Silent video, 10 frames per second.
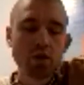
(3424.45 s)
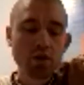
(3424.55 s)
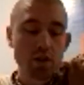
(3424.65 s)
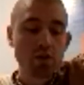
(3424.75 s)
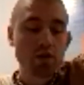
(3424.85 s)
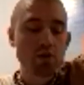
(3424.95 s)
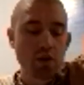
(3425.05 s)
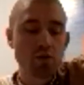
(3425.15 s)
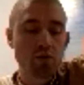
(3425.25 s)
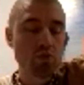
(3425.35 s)
So
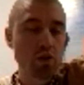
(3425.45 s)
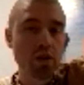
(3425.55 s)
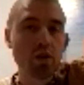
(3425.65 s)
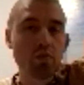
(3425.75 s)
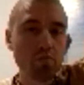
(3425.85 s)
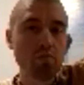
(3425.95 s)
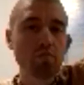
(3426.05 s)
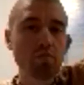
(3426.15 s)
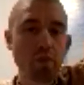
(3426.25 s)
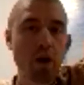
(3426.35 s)
that's a really
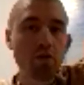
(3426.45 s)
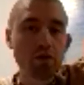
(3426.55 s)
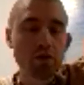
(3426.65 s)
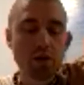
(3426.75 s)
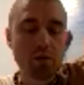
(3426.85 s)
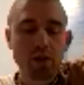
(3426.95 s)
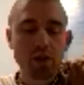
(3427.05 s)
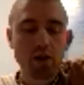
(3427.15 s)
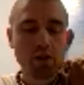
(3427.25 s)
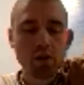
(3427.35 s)
powerful statement
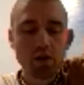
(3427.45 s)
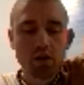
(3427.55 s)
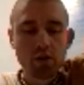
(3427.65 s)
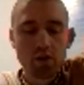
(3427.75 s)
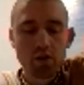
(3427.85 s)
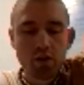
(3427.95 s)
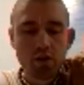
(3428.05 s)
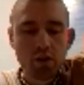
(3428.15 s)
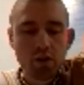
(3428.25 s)
there. Yeah. All